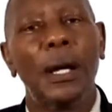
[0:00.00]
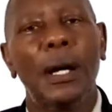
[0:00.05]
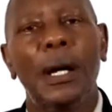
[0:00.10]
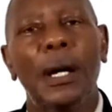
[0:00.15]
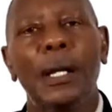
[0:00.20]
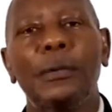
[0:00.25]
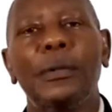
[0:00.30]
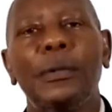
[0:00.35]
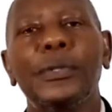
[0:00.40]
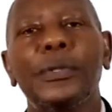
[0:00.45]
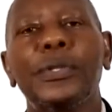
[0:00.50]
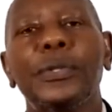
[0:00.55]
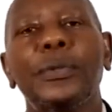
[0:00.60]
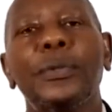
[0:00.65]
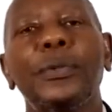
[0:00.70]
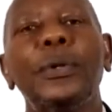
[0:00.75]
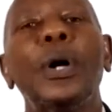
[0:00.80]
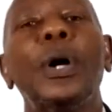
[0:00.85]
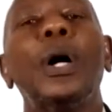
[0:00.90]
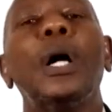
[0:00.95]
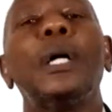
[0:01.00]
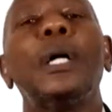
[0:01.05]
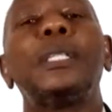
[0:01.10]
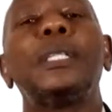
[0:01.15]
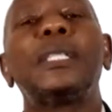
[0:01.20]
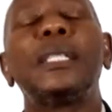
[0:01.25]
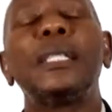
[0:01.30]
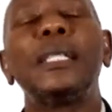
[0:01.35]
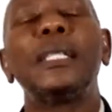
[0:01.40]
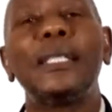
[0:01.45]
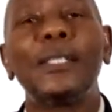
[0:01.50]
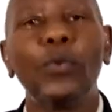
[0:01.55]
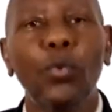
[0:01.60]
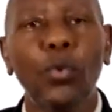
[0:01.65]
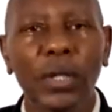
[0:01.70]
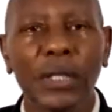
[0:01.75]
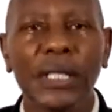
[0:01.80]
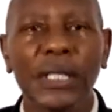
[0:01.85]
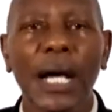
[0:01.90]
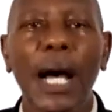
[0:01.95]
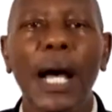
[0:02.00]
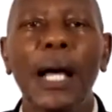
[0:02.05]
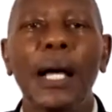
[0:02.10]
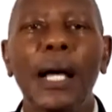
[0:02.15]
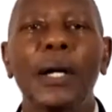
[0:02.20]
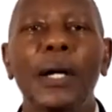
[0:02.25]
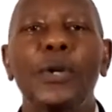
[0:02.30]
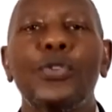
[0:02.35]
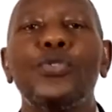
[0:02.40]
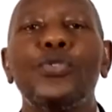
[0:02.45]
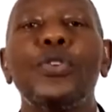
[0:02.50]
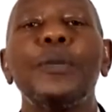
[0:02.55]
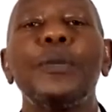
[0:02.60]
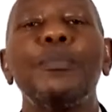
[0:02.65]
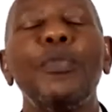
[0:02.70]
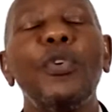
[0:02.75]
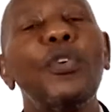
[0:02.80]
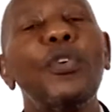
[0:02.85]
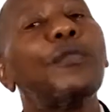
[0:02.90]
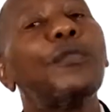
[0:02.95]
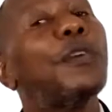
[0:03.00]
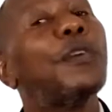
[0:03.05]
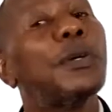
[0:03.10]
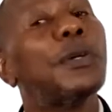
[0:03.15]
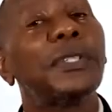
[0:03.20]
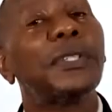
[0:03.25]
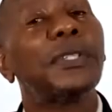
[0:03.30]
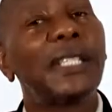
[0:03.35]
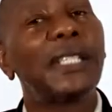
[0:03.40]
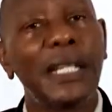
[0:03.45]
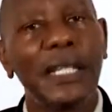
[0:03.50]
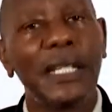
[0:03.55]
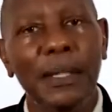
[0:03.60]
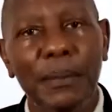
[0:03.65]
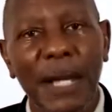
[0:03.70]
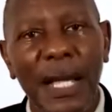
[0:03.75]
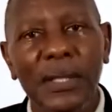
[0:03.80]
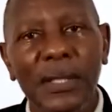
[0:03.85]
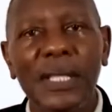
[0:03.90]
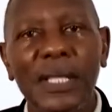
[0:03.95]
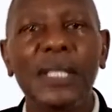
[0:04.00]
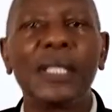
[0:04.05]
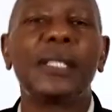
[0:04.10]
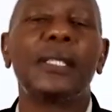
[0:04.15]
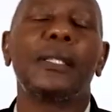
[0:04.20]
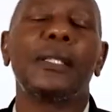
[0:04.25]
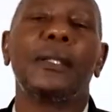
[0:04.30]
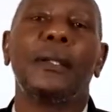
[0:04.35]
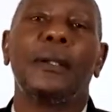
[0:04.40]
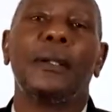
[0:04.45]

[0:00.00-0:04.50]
and we also treat water to remove sediments